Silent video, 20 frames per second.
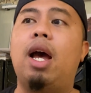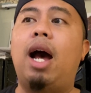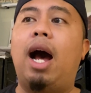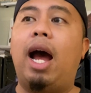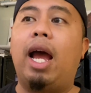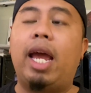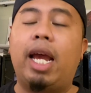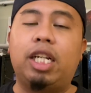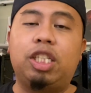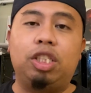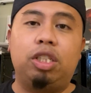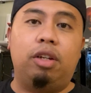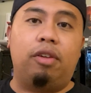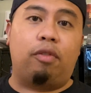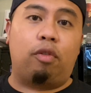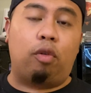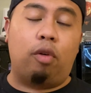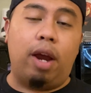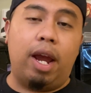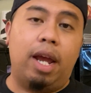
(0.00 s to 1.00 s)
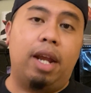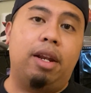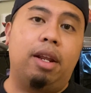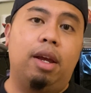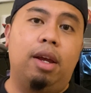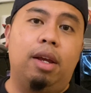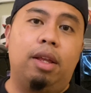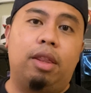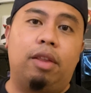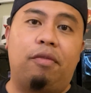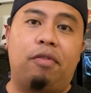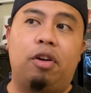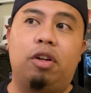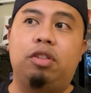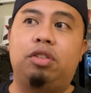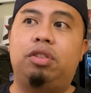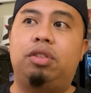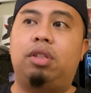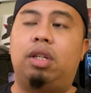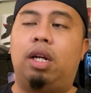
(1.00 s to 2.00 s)
I actually have read the
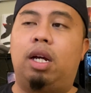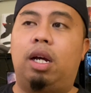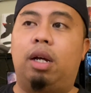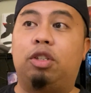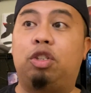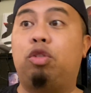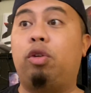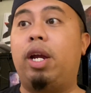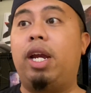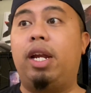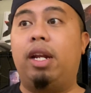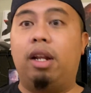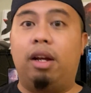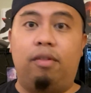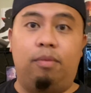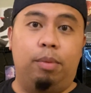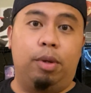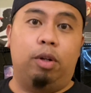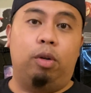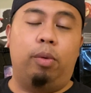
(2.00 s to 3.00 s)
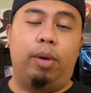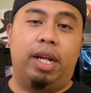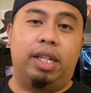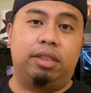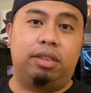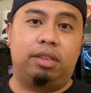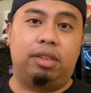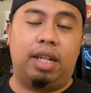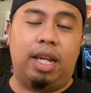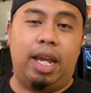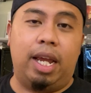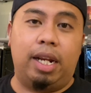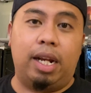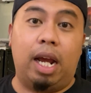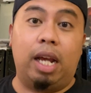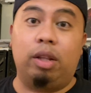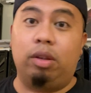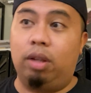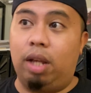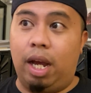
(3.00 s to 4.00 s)
first trade of Middle West, and
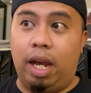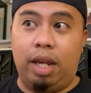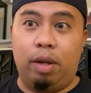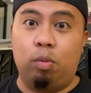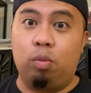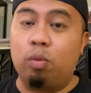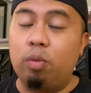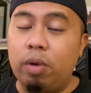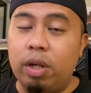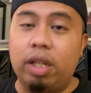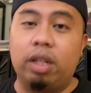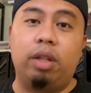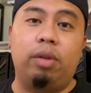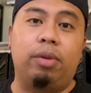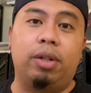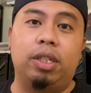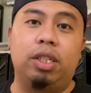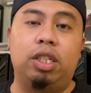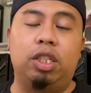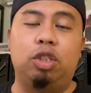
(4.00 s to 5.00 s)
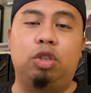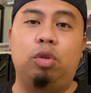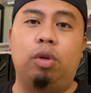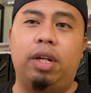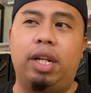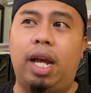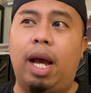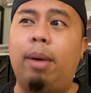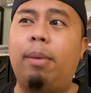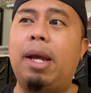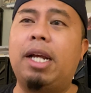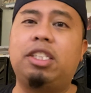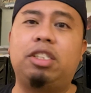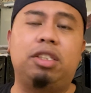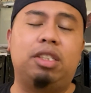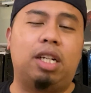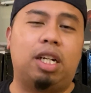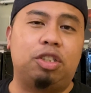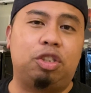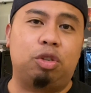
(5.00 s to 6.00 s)
I really, really enjoyed it. I'm
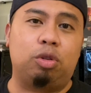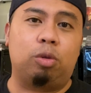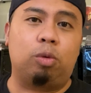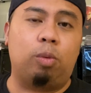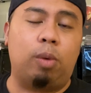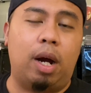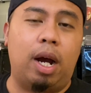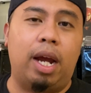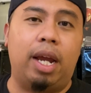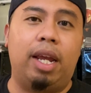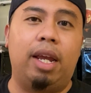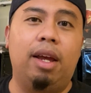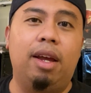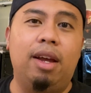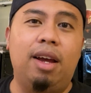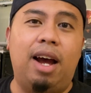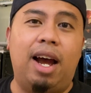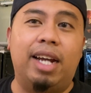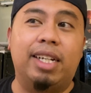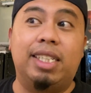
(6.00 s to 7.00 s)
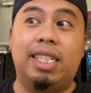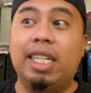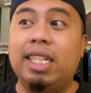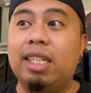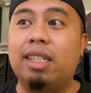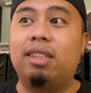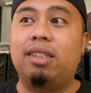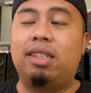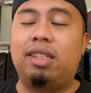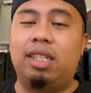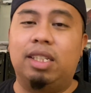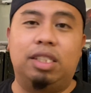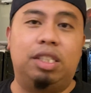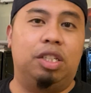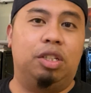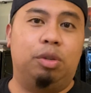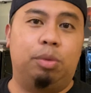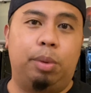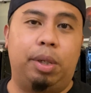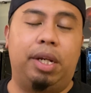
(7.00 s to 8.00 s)
actually not sure why I didn't
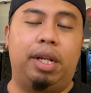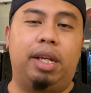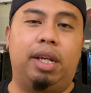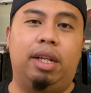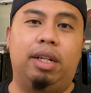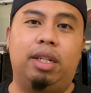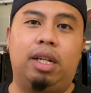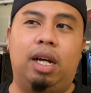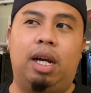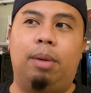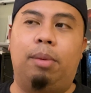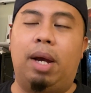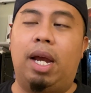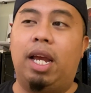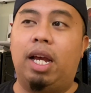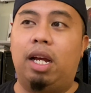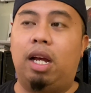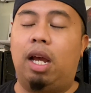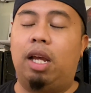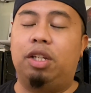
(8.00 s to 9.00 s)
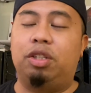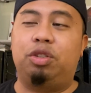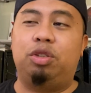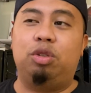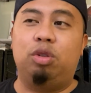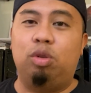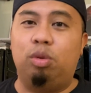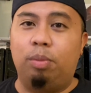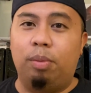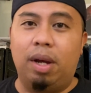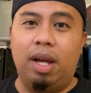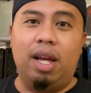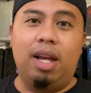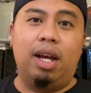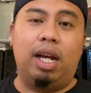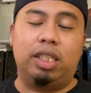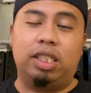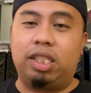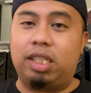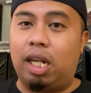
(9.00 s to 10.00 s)
continue reading it. I assume
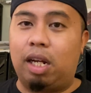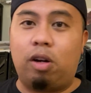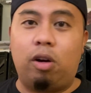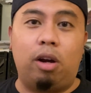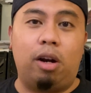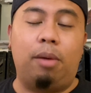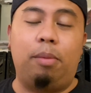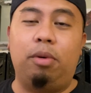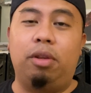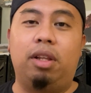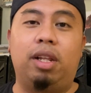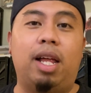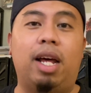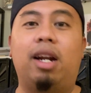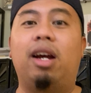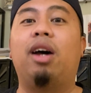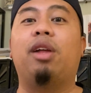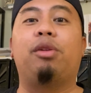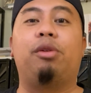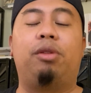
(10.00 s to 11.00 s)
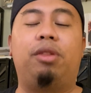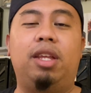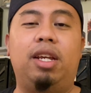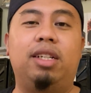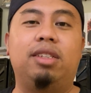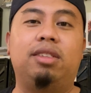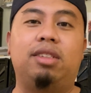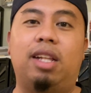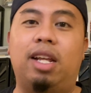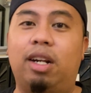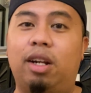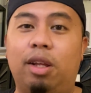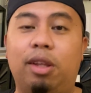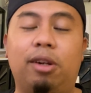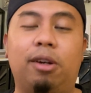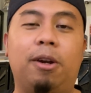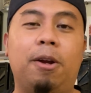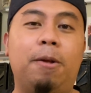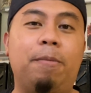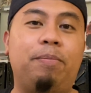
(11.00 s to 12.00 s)
I just got caught up with a lot of other things, a lot of
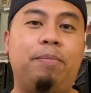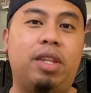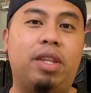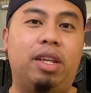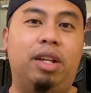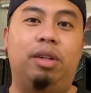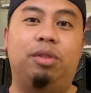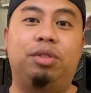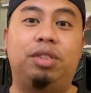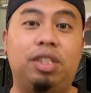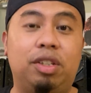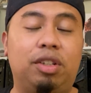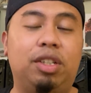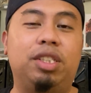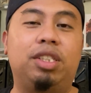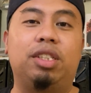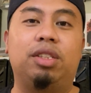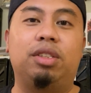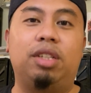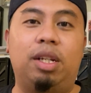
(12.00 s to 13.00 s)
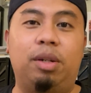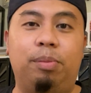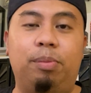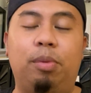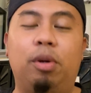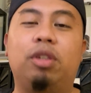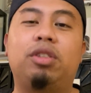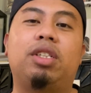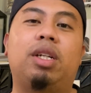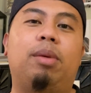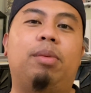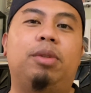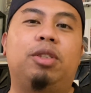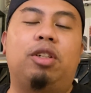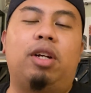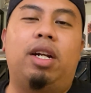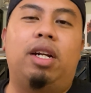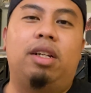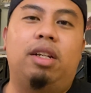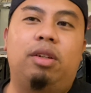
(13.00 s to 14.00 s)
other series and books that I've been
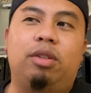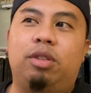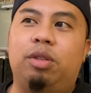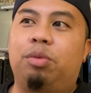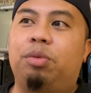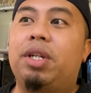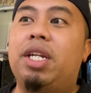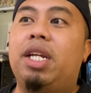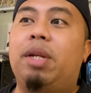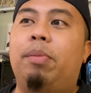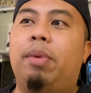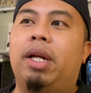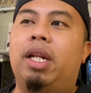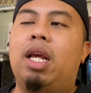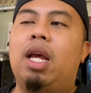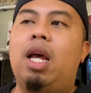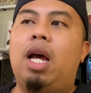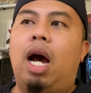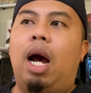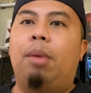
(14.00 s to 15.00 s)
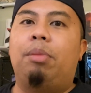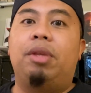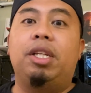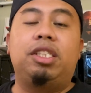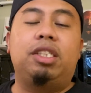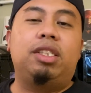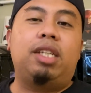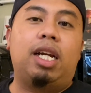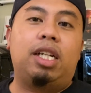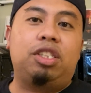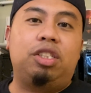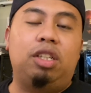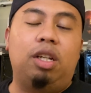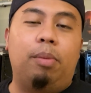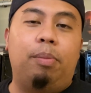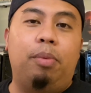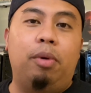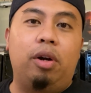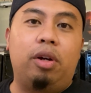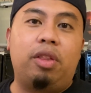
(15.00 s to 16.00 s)
trying to read. But this is actually a
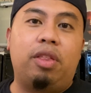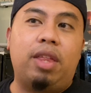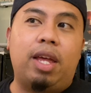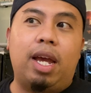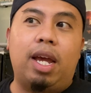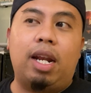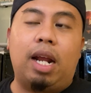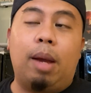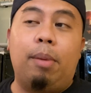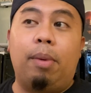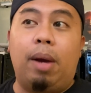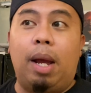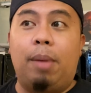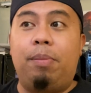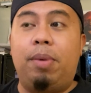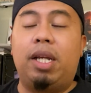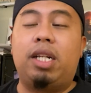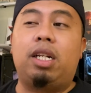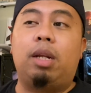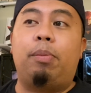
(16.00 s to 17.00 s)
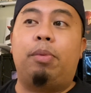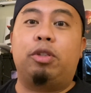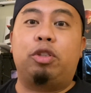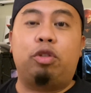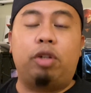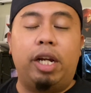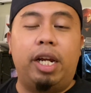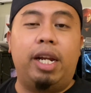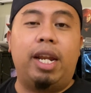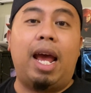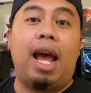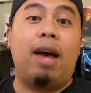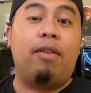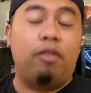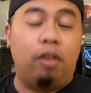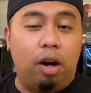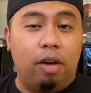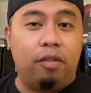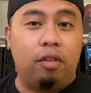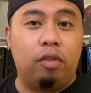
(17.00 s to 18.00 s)
book that I picked up a trade
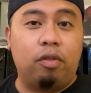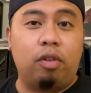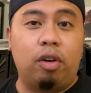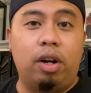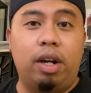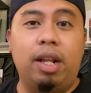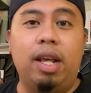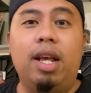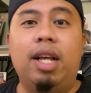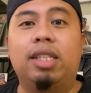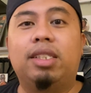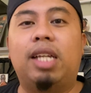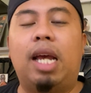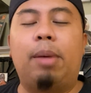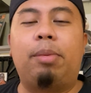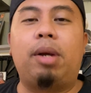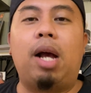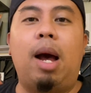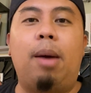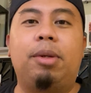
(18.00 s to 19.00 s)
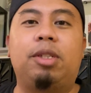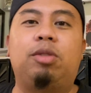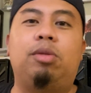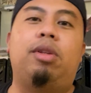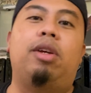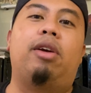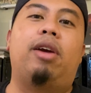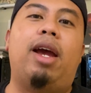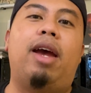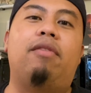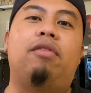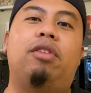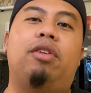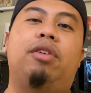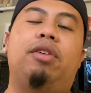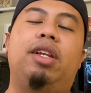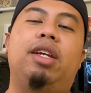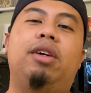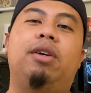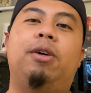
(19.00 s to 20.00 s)
half off over at Zap Comics when they were having
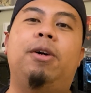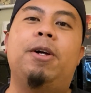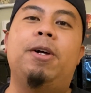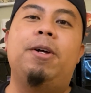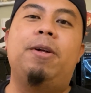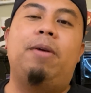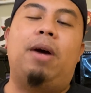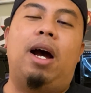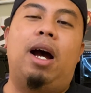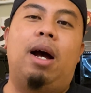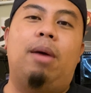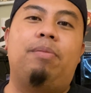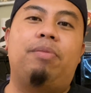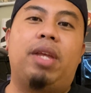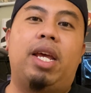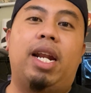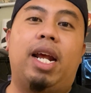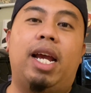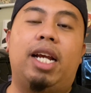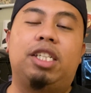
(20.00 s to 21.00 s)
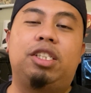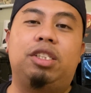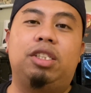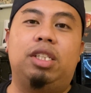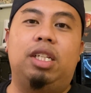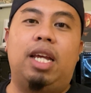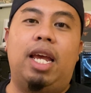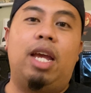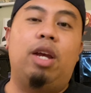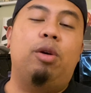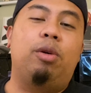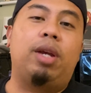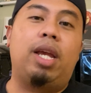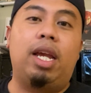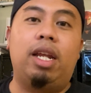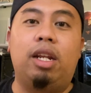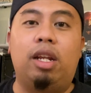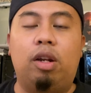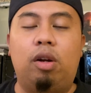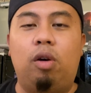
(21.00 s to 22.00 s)
their deal. And I actually
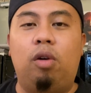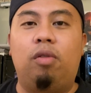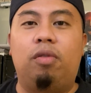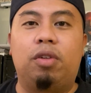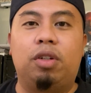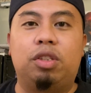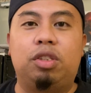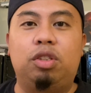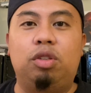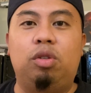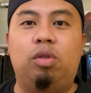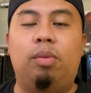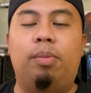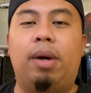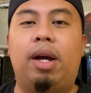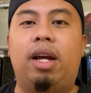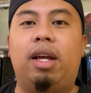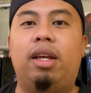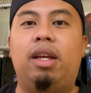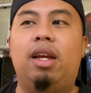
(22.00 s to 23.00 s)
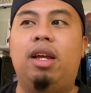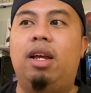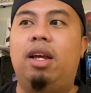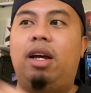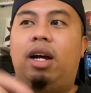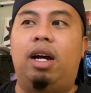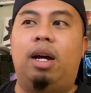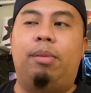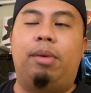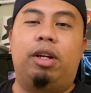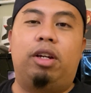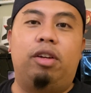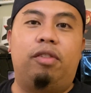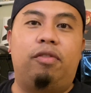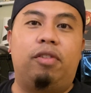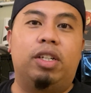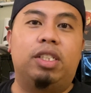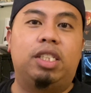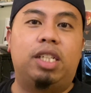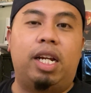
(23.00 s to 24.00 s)
AOK'd it over to my good
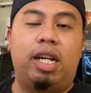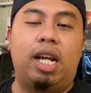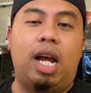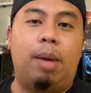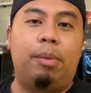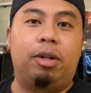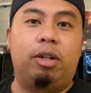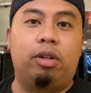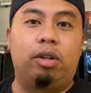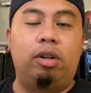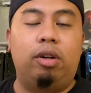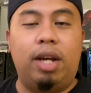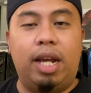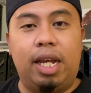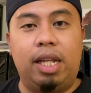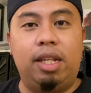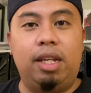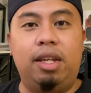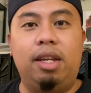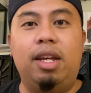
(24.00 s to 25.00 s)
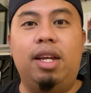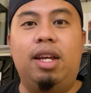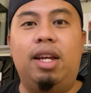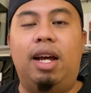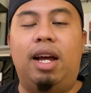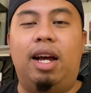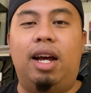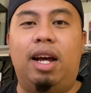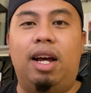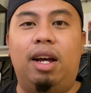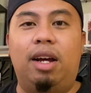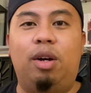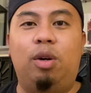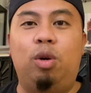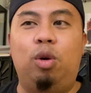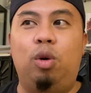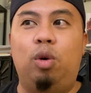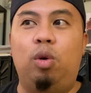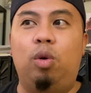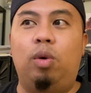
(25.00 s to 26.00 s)
friend Shy Comic Girl, Haley,
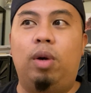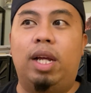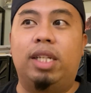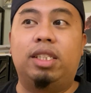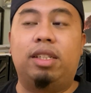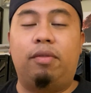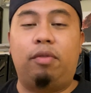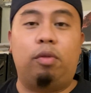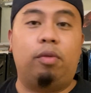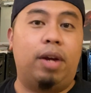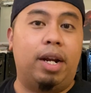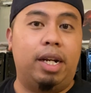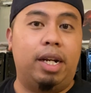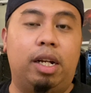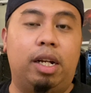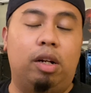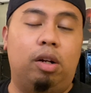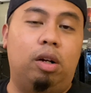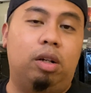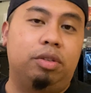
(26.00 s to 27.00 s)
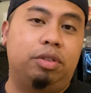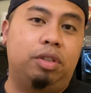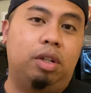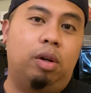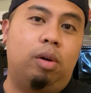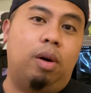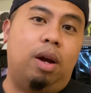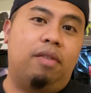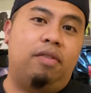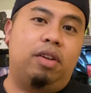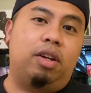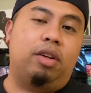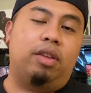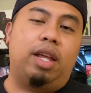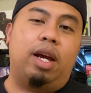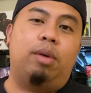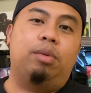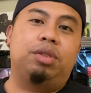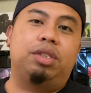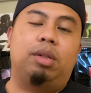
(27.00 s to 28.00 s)
who has never read all. So I figured
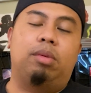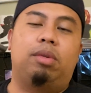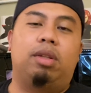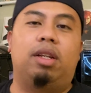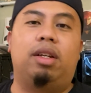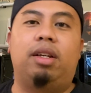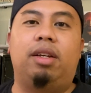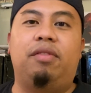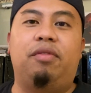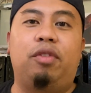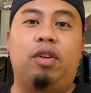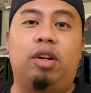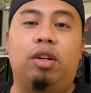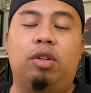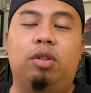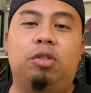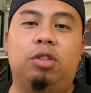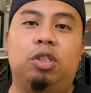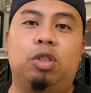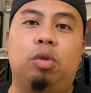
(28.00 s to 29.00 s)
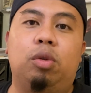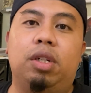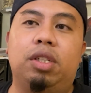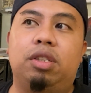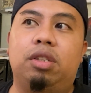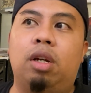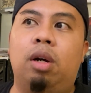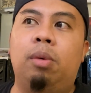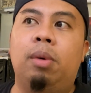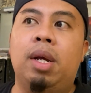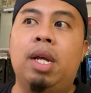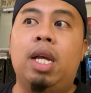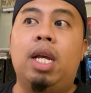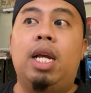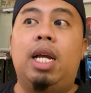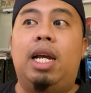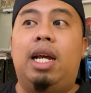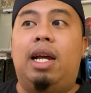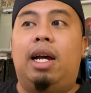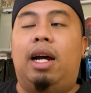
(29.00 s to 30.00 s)
that was something for her to enjoy. So
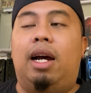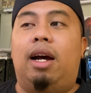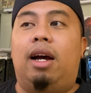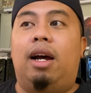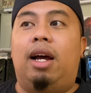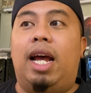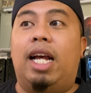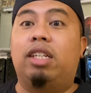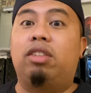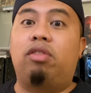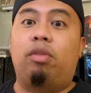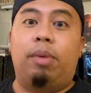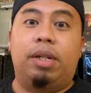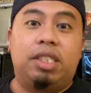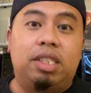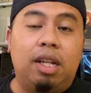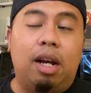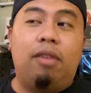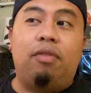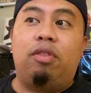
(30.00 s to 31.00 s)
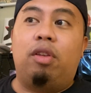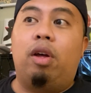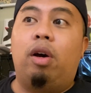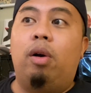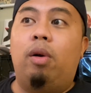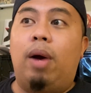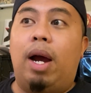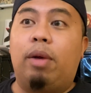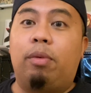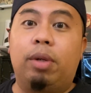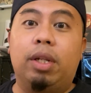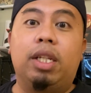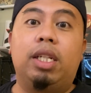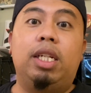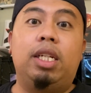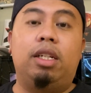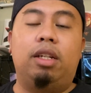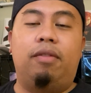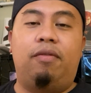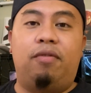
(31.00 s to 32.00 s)
as for myself, though, I really
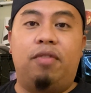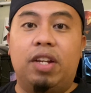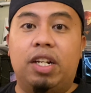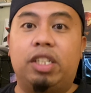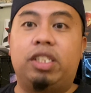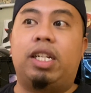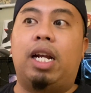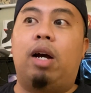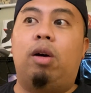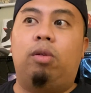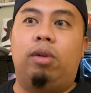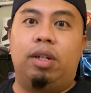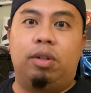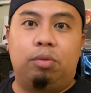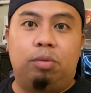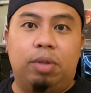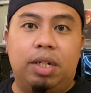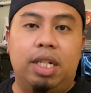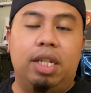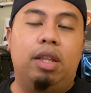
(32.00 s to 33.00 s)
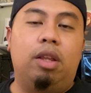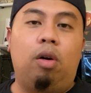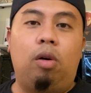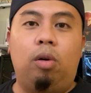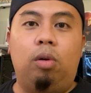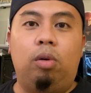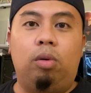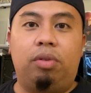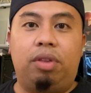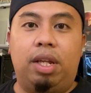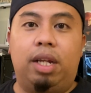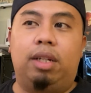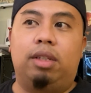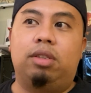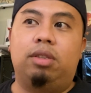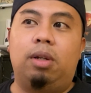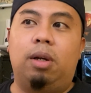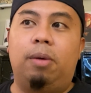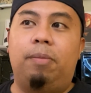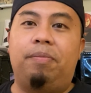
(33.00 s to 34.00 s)
need to finish out and read the whole thing.
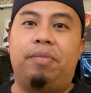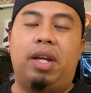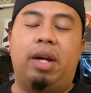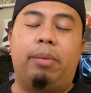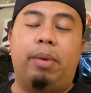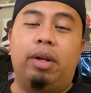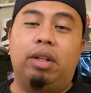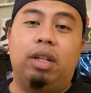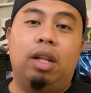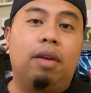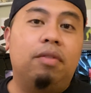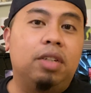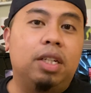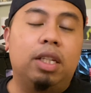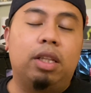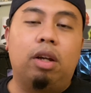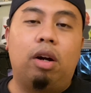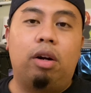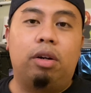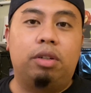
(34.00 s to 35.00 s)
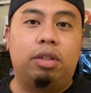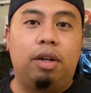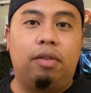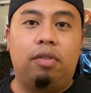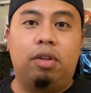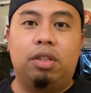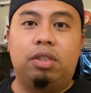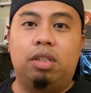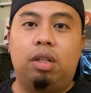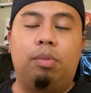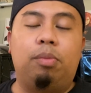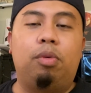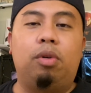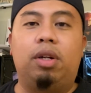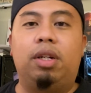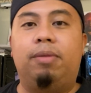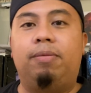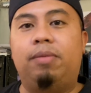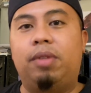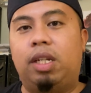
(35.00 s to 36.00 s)
So I'd love to get the hardcover at some
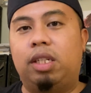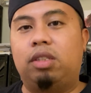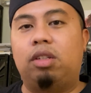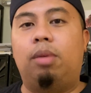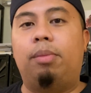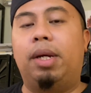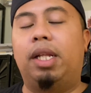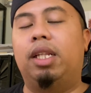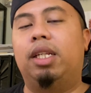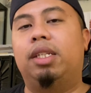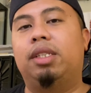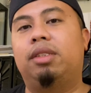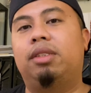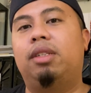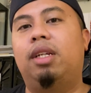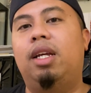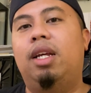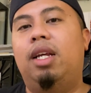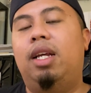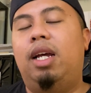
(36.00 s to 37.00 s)
point. That's on my list.